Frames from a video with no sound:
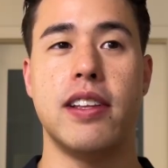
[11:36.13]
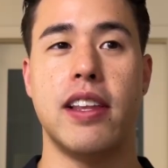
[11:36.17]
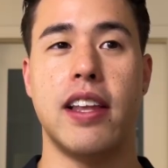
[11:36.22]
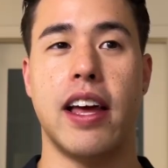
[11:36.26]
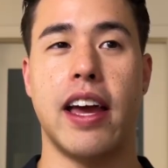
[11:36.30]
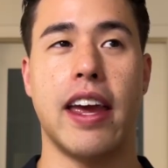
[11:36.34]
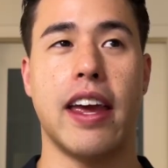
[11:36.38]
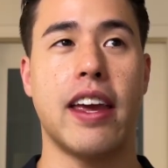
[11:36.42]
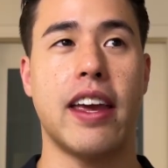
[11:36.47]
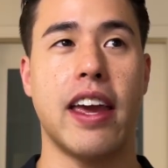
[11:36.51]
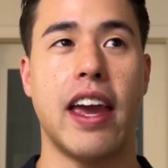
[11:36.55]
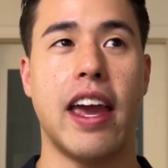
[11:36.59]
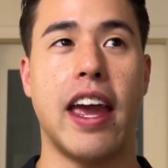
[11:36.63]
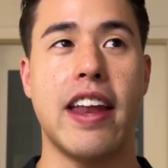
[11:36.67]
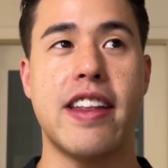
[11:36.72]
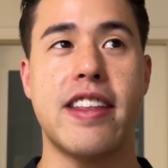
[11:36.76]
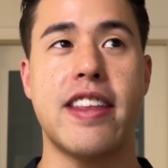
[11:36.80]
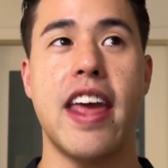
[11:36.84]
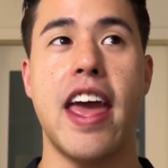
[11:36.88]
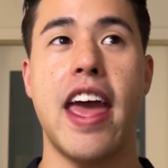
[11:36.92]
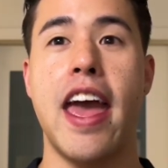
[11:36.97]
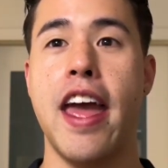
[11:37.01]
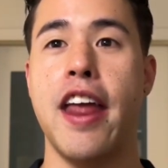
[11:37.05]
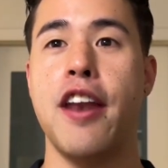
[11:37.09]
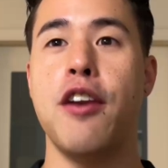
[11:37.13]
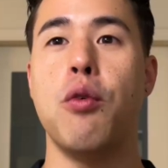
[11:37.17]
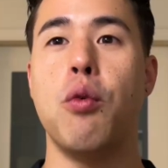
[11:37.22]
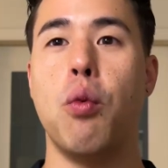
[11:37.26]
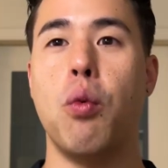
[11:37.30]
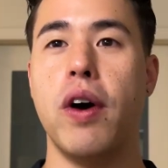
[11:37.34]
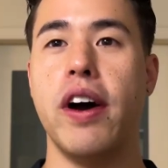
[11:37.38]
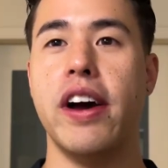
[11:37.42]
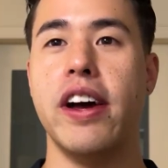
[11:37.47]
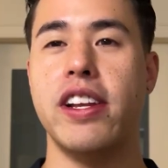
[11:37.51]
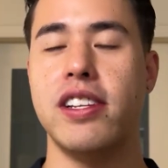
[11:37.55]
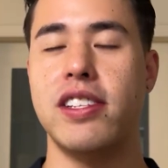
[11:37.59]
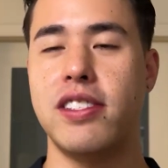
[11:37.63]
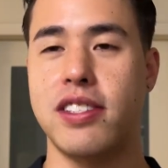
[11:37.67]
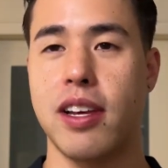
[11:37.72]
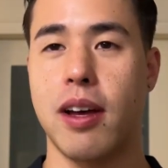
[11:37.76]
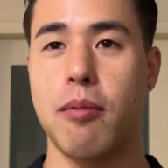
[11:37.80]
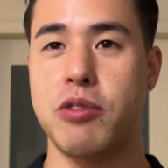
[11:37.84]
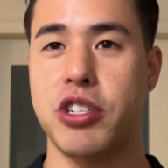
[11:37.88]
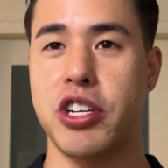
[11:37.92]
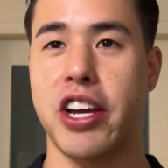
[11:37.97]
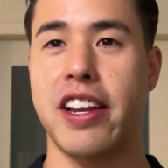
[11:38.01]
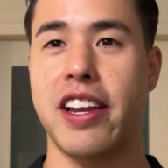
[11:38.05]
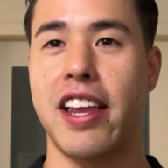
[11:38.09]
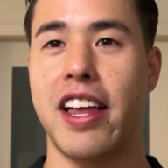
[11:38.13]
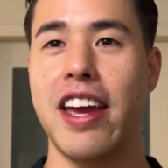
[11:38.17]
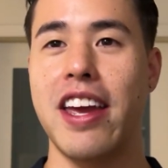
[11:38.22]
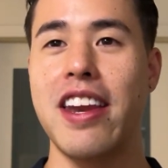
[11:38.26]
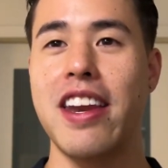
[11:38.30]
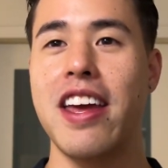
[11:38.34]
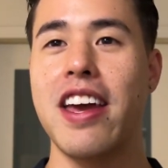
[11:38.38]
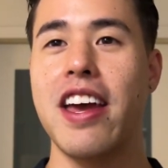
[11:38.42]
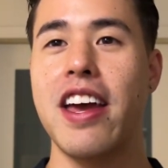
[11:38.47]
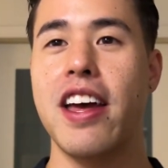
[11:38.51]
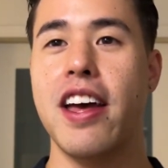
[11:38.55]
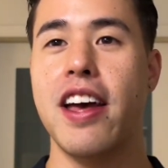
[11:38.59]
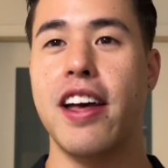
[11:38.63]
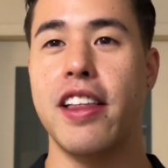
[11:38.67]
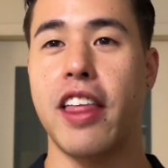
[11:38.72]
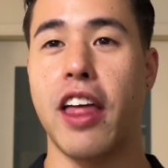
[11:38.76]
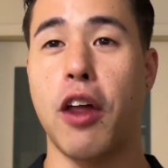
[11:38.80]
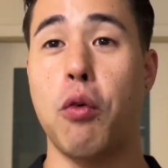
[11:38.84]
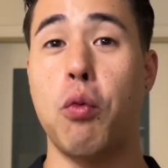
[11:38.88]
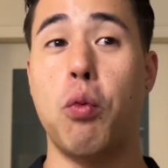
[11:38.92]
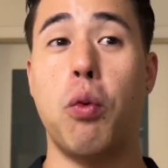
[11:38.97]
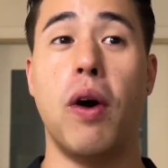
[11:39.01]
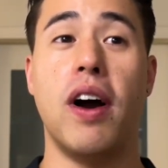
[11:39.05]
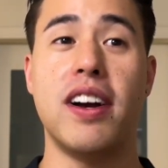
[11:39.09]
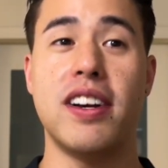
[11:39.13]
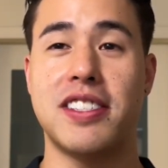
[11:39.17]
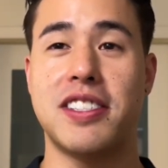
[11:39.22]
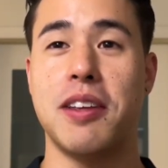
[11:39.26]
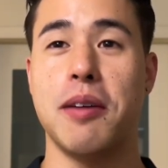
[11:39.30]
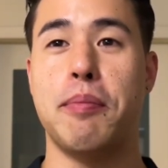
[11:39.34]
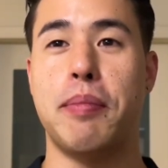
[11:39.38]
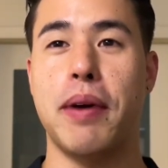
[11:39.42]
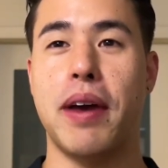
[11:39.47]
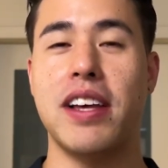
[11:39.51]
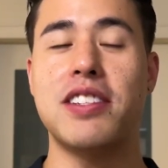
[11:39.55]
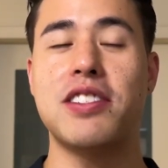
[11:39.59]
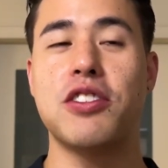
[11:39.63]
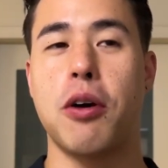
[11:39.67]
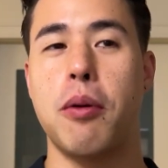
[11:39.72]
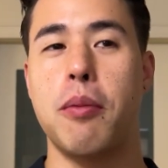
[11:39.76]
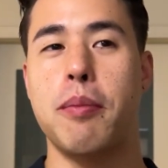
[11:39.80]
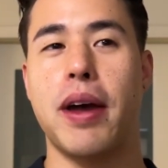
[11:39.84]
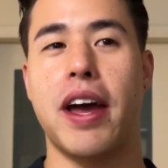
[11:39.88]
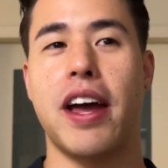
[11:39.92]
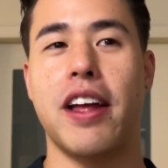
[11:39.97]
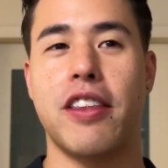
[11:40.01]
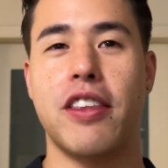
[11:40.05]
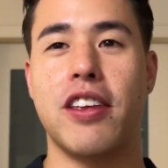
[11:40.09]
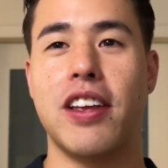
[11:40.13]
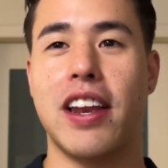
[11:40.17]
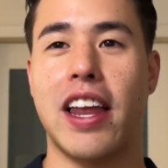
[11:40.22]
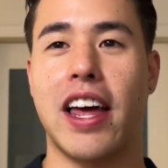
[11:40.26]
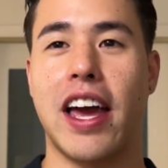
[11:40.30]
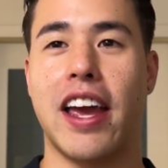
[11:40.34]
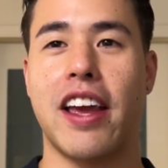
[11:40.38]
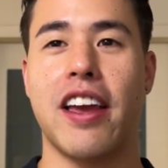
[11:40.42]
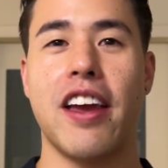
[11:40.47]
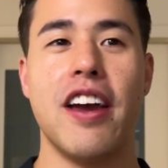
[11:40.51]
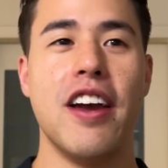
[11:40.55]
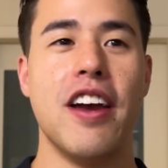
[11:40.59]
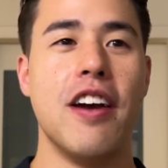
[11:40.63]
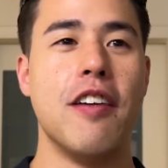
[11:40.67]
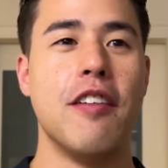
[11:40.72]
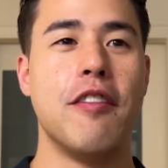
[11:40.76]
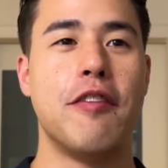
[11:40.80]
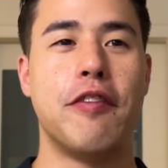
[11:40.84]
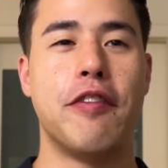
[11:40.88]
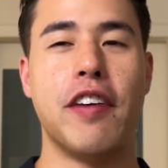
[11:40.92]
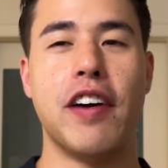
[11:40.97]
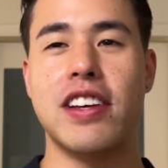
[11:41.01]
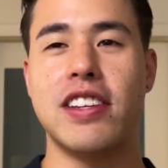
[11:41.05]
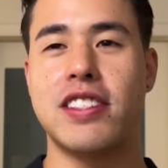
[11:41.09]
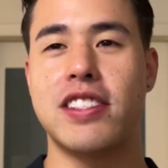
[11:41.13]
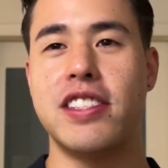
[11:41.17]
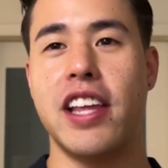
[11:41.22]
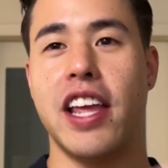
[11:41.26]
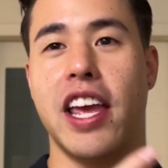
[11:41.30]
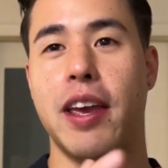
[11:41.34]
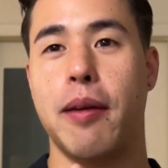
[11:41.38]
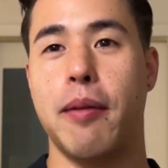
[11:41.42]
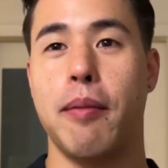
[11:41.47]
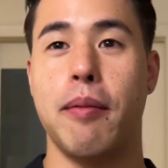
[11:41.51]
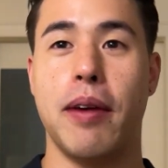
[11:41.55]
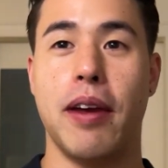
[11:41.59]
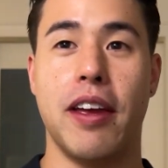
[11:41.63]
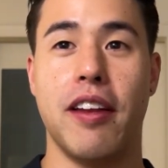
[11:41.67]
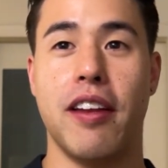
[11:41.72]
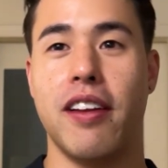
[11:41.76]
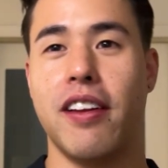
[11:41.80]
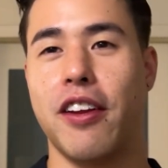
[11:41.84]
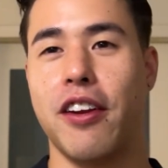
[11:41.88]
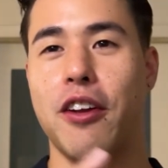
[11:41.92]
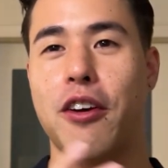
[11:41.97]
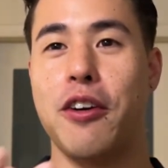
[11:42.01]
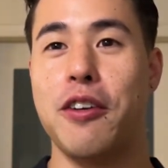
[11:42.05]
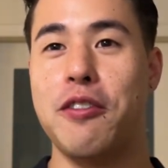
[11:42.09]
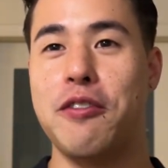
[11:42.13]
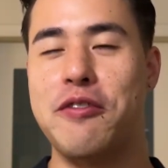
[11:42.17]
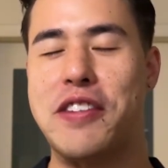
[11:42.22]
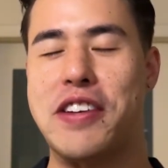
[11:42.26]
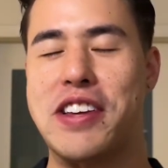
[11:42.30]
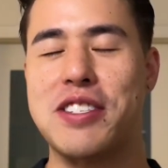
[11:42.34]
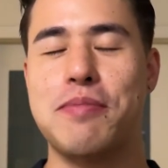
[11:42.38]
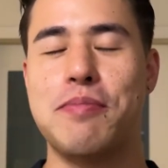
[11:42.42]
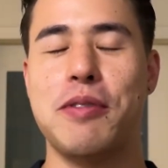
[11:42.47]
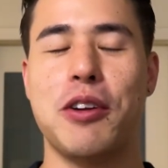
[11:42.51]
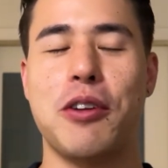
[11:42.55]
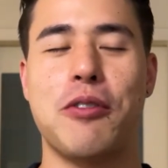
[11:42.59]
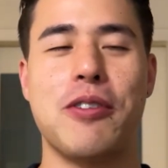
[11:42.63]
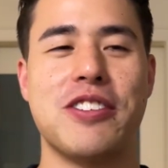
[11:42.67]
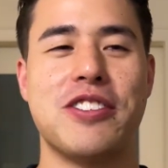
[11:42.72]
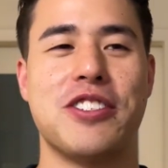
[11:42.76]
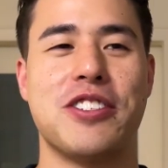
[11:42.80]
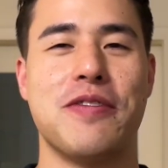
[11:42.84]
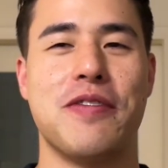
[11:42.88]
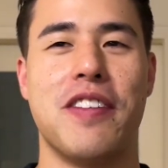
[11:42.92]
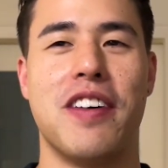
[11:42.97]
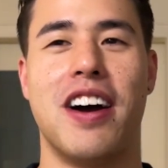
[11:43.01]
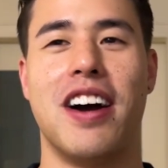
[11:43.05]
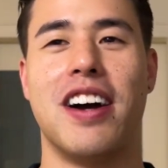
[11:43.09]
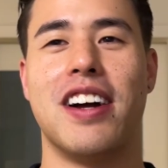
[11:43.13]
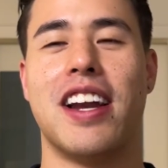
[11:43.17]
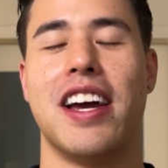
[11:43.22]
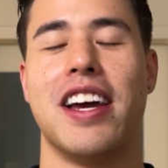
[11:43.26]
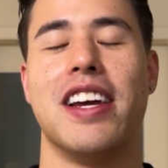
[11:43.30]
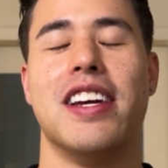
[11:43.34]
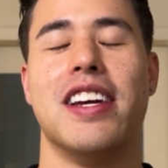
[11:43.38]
like a 10-word subject line that works the best compared to like first name, investment question mark. Like